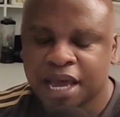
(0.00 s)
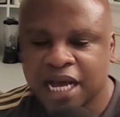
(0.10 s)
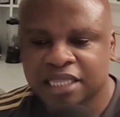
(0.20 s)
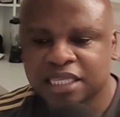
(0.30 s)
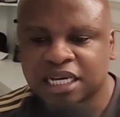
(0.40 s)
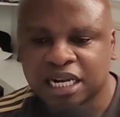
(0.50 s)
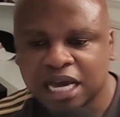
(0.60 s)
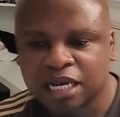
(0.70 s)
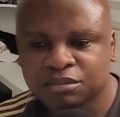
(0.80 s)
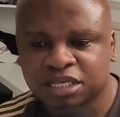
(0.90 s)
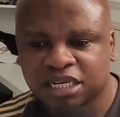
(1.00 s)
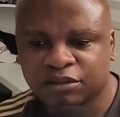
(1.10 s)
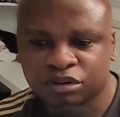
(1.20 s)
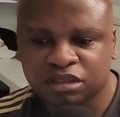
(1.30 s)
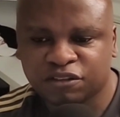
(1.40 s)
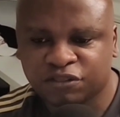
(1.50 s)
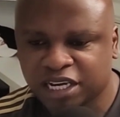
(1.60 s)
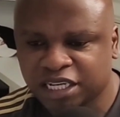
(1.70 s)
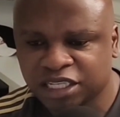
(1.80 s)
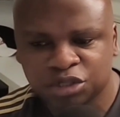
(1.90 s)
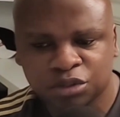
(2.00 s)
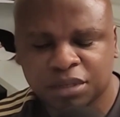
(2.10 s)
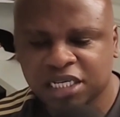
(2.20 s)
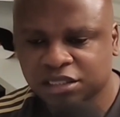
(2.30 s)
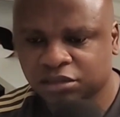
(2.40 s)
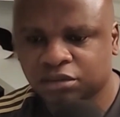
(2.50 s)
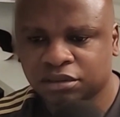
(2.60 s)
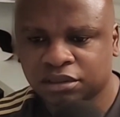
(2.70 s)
are the clubs that have got the financial muscle.